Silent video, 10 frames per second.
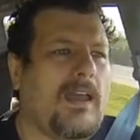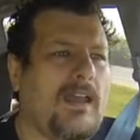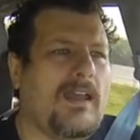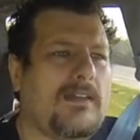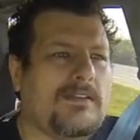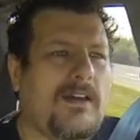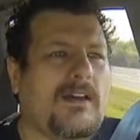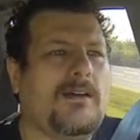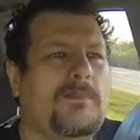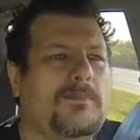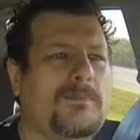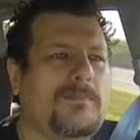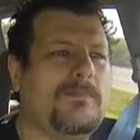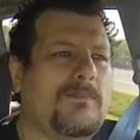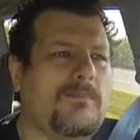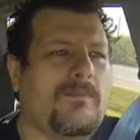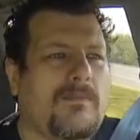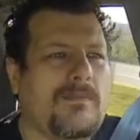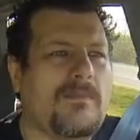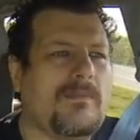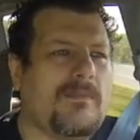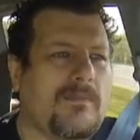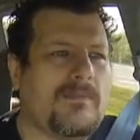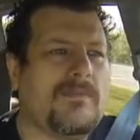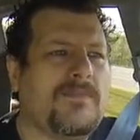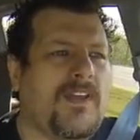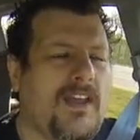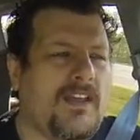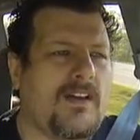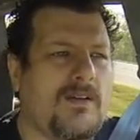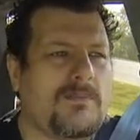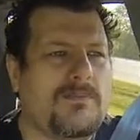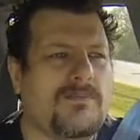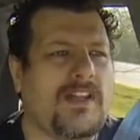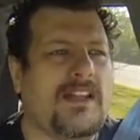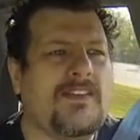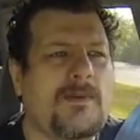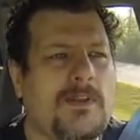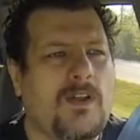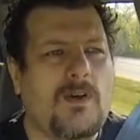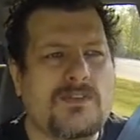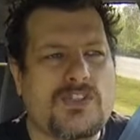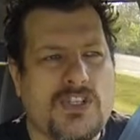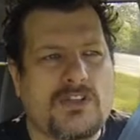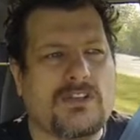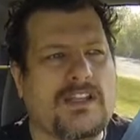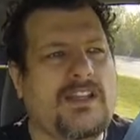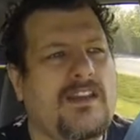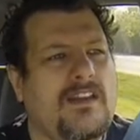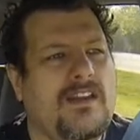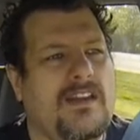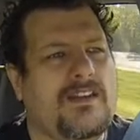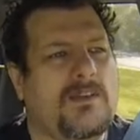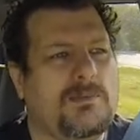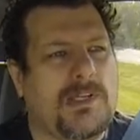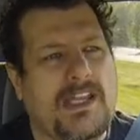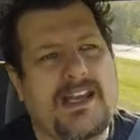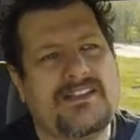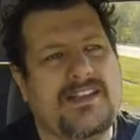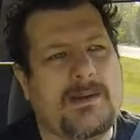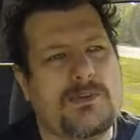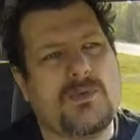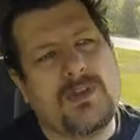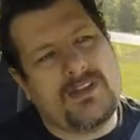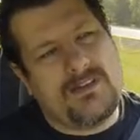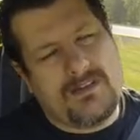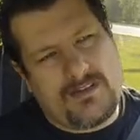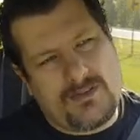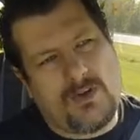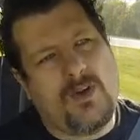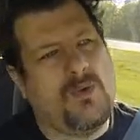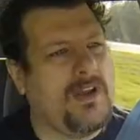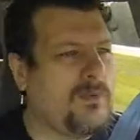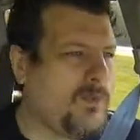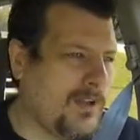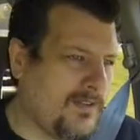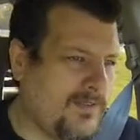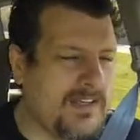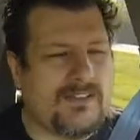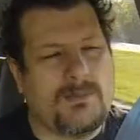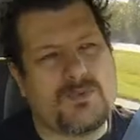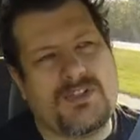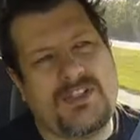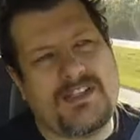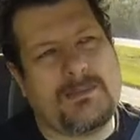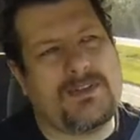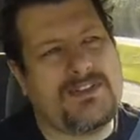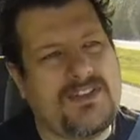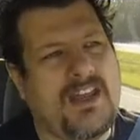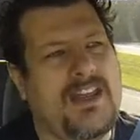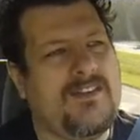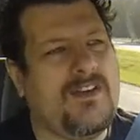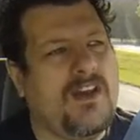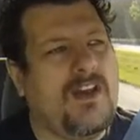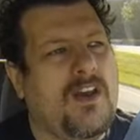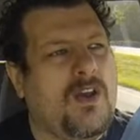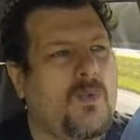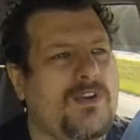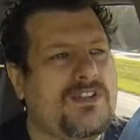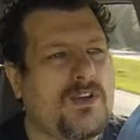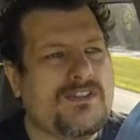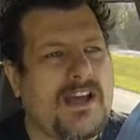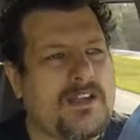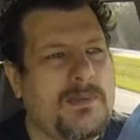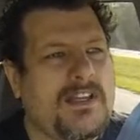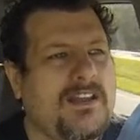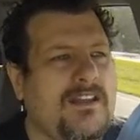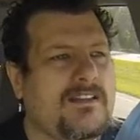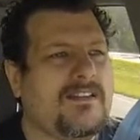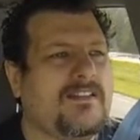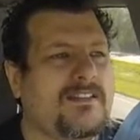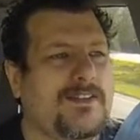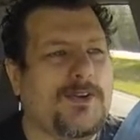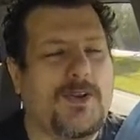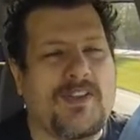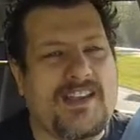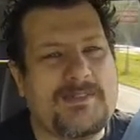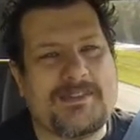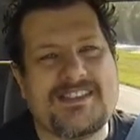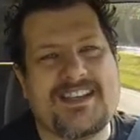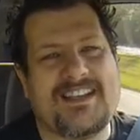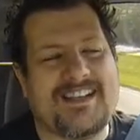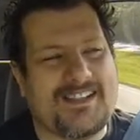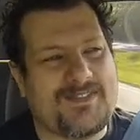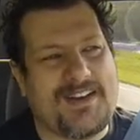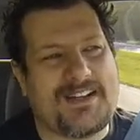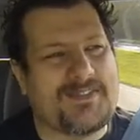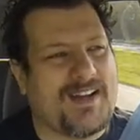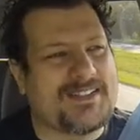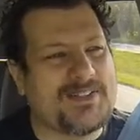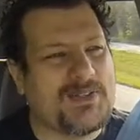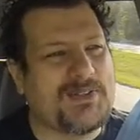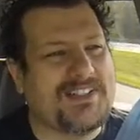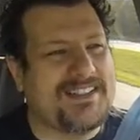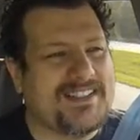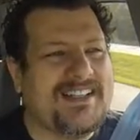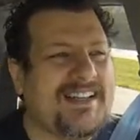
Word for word: And um, they um, they leave him alone generally, and but he has to get between the drone and one of the victims, which he's able to save, which turns out to be the girl that he's been seeing in his flashback. So, uh,